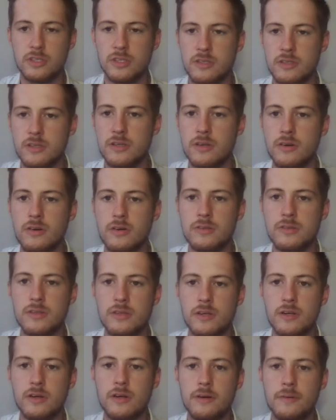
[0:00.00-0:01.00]
a 0,
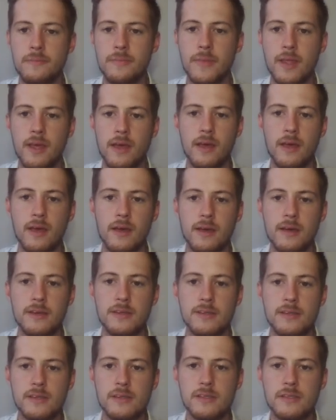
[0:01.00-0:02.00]
0.
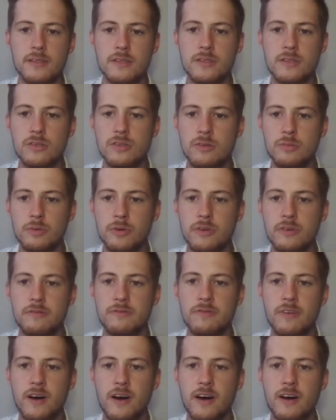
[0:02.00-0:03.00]
It is
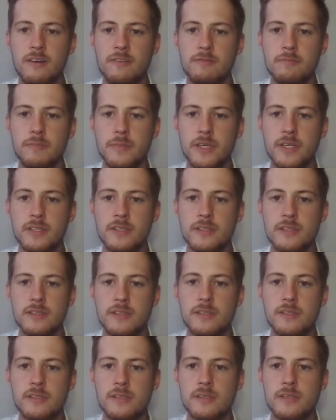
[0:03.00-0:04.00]
2.5
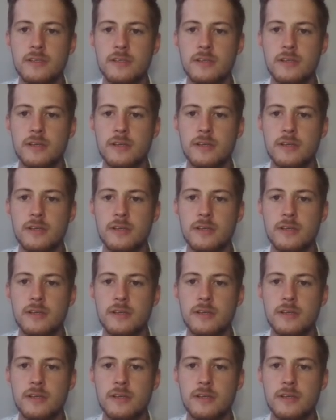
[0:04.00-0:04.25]
meters